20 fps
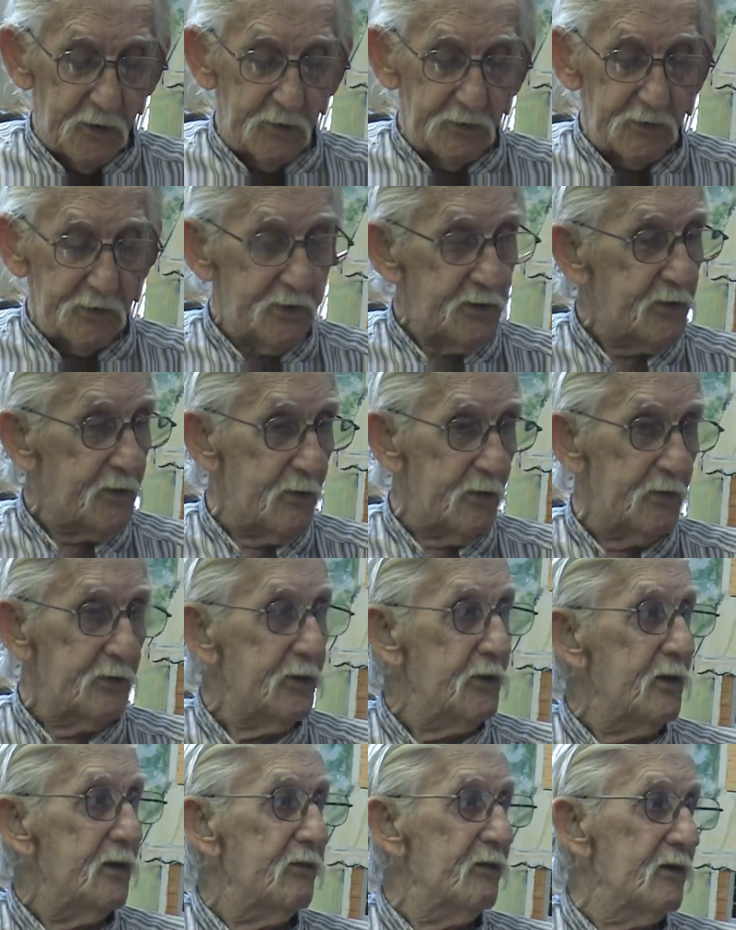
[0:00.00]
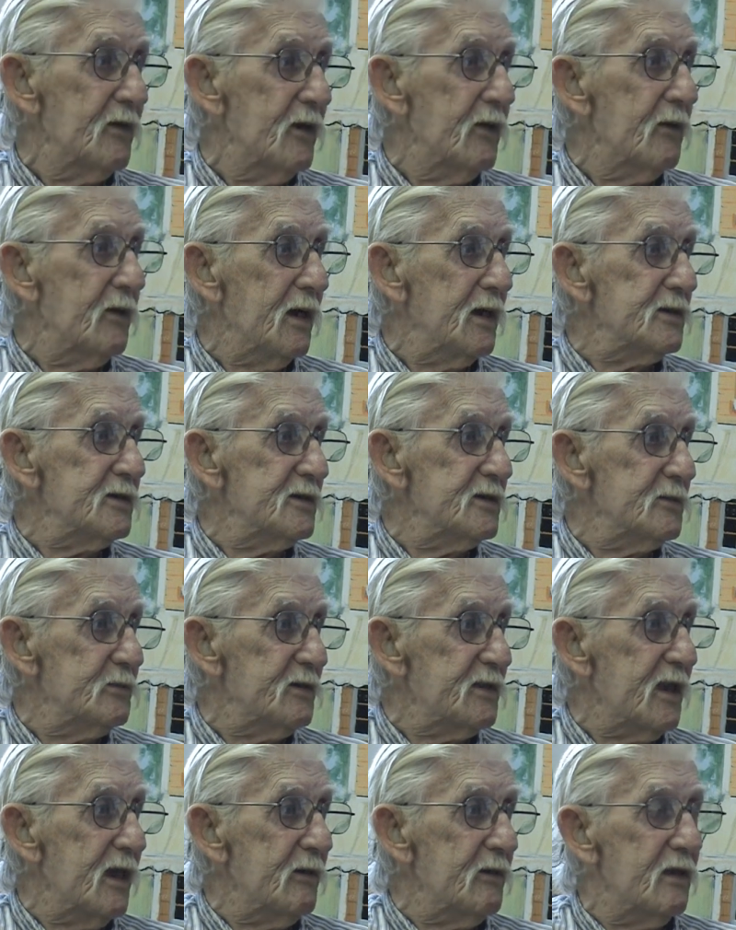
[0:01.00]
grocery store in two different locations,
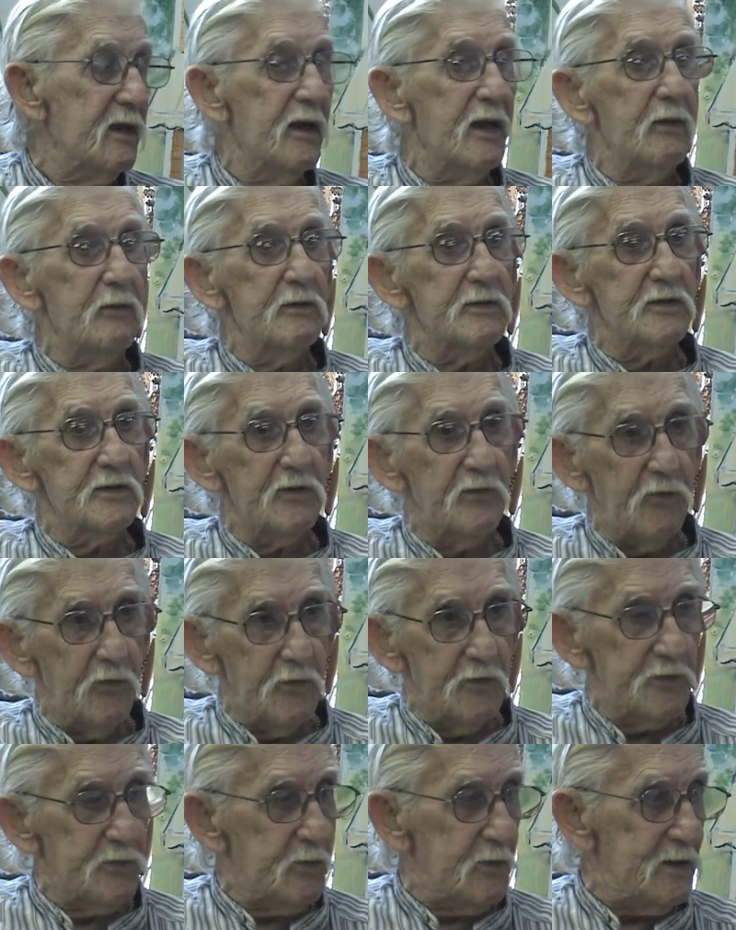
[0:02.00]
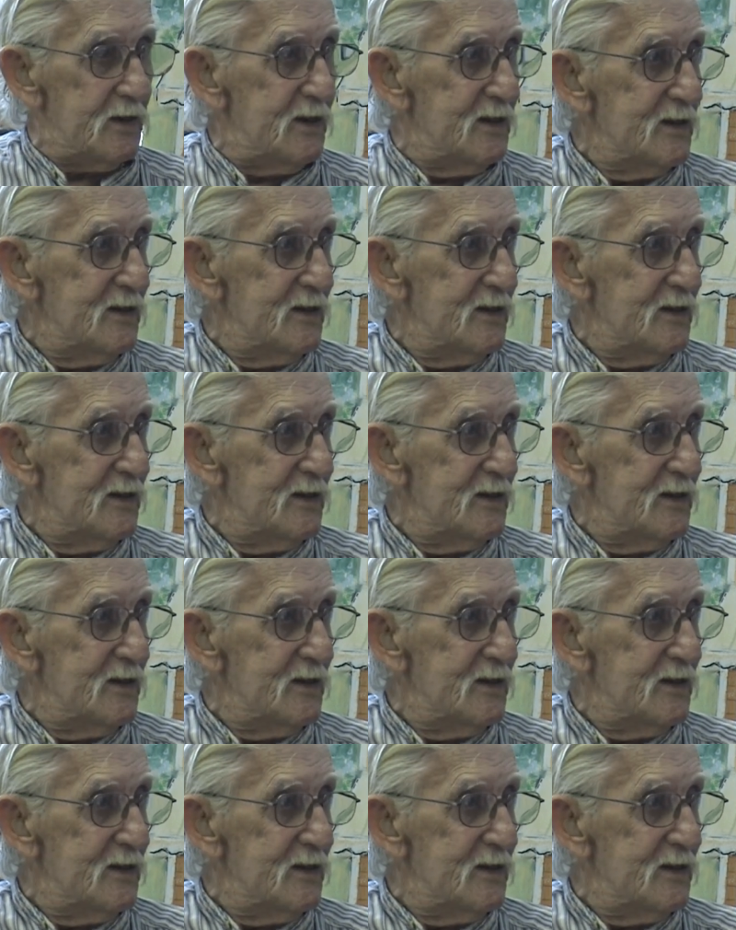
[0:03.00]
but that I think was the first one.